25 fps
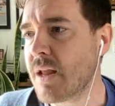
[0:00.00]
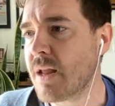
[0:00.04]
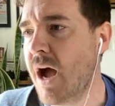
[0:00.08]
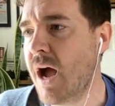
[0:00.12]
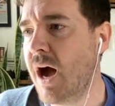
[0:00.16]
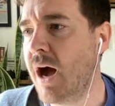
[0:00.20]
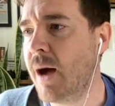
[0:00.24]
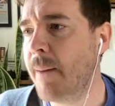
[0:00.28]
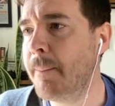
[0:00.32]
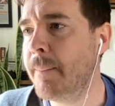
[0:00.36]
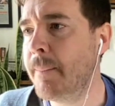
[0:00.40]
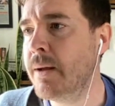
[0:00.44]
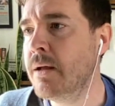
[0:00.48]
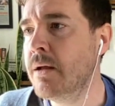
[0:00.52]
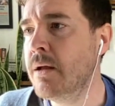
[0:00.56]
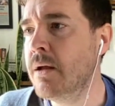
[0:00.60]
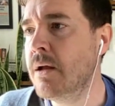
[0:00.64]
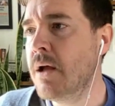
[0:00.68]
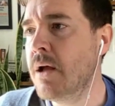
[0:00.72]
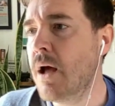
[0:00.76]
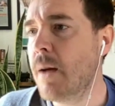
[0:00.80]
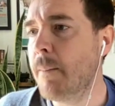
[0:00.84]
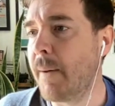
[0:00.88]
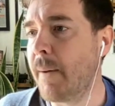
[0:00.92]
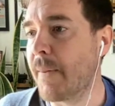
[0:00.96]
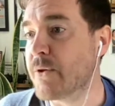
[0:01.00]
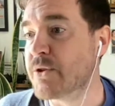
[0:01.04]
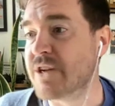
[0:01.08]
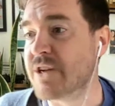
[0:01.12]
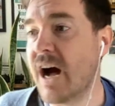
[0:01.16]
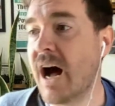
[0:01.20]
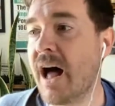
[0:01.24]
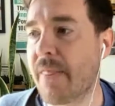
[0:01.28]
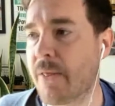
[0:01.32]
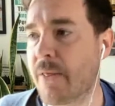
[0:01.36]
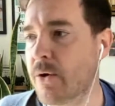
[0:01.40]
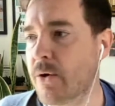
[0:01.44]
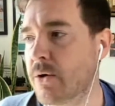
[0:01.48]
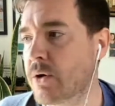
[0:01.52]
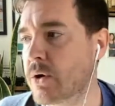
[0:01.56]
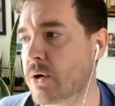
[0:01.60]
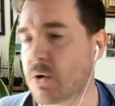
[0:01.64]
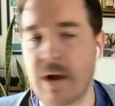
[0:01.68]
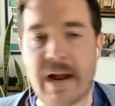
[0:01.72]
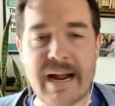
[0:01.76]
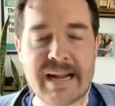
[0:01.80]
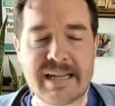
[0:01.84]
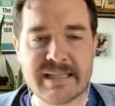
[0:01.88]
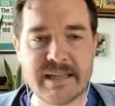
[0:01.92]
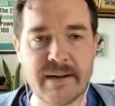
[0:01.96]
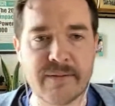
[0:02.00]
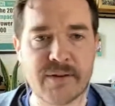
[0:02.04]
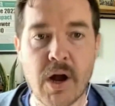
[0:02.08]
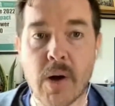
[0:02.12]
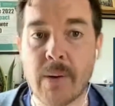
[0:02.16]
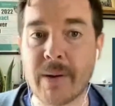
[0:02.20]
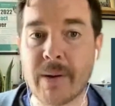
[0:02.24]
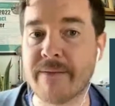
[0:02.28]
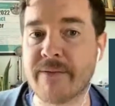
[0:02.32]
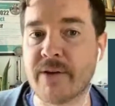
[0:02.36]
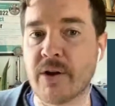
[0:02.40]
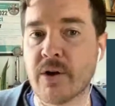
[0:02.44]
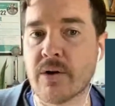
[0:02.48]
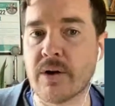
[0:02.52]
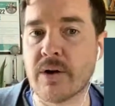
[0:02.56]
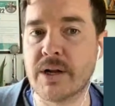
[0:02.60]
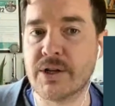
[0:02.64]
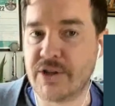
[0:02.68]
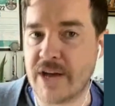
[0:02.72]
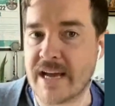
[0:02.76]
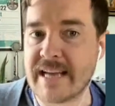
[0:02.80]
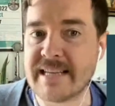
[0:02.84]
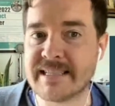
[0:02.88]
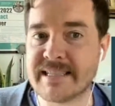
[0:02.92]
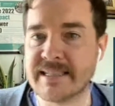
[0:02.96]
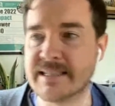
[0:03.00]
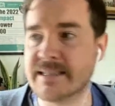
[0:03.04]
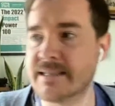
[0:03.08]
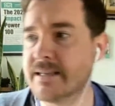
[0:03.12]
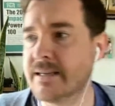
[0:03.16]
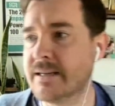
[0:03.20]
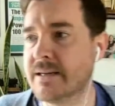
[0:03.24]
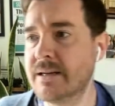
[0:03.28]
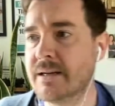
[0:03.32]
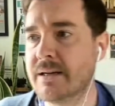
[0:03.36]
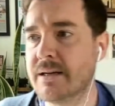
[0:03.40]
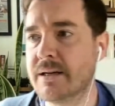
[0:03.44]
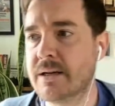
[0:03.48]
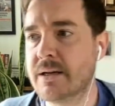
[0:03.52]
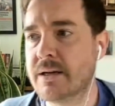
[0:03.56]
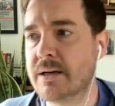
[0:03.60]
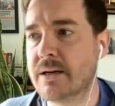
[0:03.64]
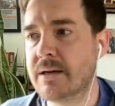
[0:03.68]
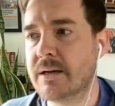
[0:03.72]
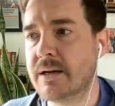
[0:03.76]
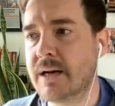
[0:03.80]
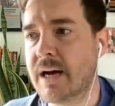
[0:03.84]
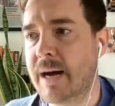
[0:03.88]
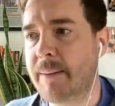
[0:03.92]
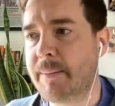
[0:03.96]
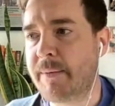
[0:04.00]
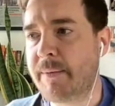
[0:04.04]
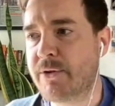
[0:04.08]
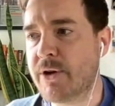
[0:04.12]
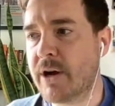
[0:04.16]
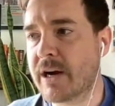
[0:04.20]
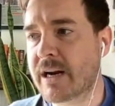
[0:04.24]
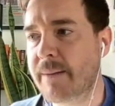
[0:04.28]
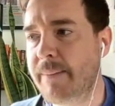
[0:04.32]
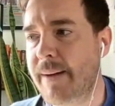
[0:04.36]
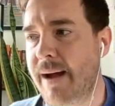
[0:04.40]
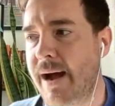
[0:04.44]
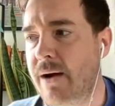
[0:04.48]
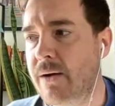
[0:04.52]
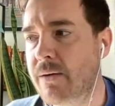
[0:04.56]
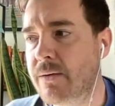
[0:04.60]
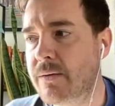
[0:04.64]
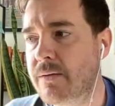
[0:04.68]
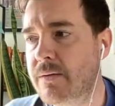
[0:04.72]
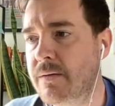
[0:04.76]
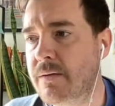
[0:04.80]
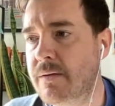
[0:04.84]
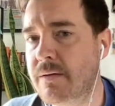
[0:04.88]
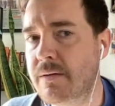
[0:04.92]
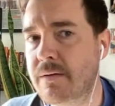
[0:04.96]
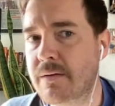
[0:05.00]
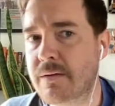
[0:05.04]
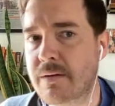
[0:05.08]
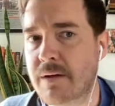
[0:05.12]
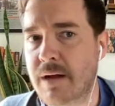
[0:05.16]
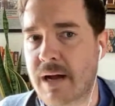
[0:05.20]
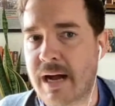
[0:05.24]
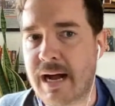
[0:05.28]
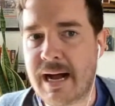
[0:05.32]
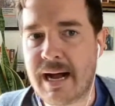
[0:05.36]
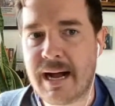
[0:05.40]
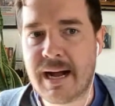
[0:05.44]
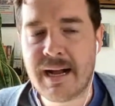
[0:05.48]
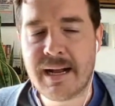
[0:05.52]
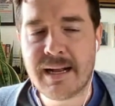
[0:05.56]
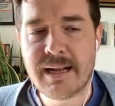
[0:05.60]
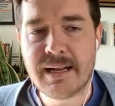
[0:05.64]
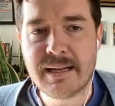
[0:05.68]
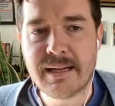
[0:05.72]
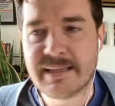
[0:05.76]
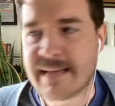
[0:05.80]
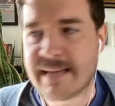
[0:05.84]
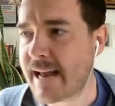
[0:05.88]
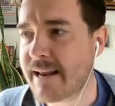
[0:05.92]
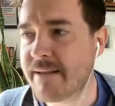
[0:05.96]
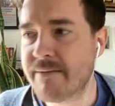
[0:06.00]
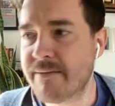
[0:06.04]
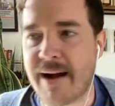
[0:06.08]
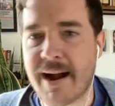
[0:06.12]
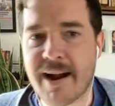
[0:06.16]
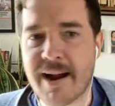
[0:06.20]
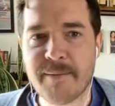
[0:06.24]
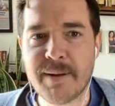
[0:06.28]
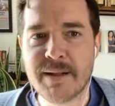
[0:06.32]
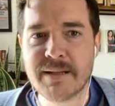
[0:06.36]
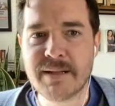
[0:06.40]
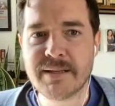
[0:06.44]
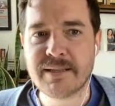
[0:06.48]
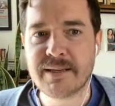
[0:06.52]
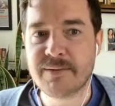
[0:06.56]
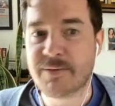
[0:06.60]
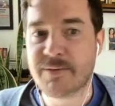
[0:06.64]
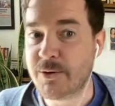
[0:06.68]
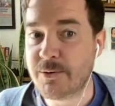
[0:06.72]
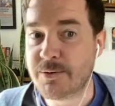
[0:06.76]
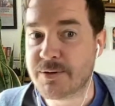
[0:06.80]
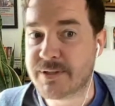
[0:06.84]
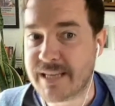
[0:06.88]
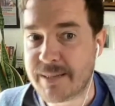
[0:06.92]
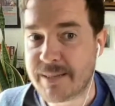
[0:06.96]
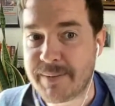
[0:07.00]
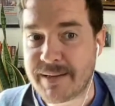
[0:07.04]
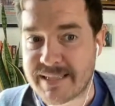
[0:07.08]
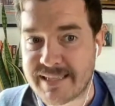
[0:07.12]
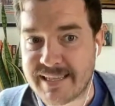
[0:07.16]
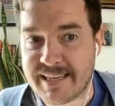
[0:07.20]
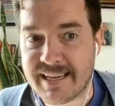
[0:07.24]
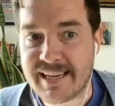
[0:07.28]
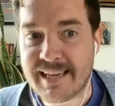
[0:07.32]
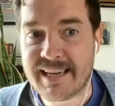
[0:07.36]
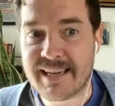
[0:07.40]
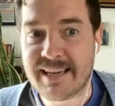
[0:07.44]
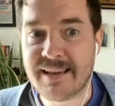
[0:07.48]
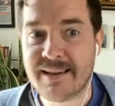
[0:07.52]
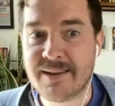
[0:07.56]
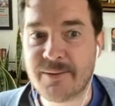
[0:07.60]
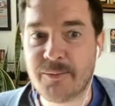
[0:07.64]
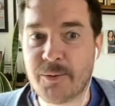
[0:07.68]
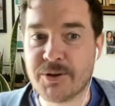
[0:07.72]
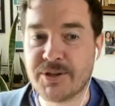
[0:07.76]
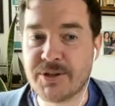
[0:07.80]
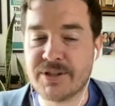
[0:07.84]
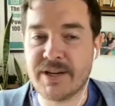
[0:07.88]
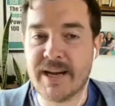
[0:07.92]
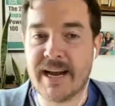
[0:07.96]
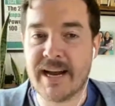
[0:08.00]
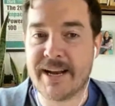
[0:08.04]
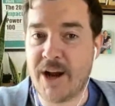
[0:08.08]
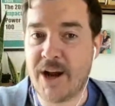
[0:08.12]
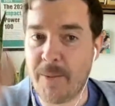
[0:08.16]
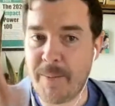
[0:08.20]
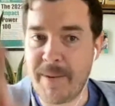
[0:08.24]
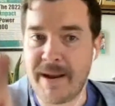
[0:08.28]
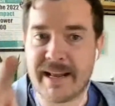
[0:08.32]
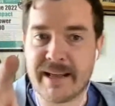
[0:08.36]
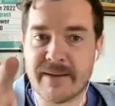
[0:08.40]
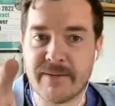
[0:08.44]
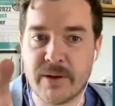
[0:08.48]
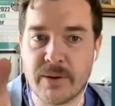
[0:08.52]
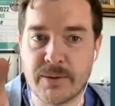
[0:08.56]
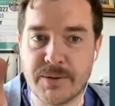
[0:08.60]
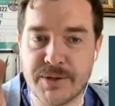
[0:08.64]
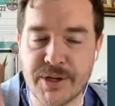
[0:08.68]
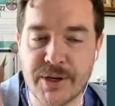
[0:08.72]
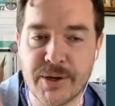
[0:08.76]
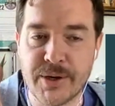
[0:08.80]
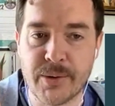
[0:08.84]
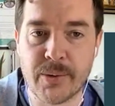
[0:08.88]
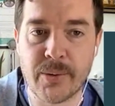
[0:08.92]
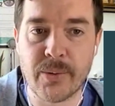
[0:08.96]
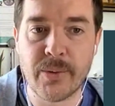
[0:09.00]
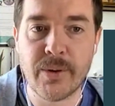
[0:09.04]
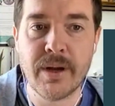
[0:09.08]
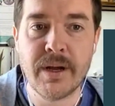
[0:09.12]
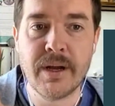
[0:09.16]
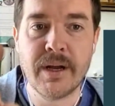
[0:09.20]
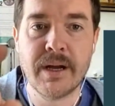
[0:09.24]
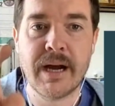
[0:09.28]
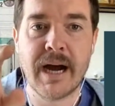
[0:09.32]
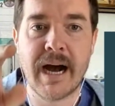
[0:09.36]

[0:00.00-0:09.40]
But there's other great stuff going. If you're adjacent, if you're talking about data environments, if you use DBT, which I know many of you do,